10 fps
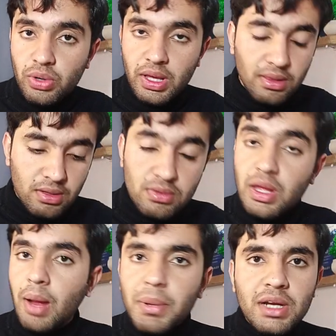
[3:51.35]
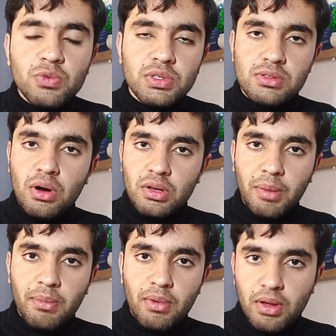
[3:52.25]
okay, this applicant was not
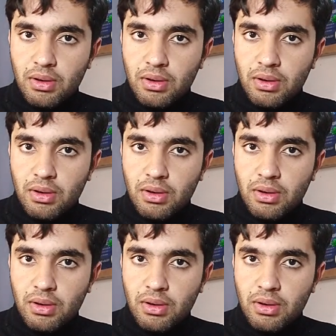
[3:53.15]
the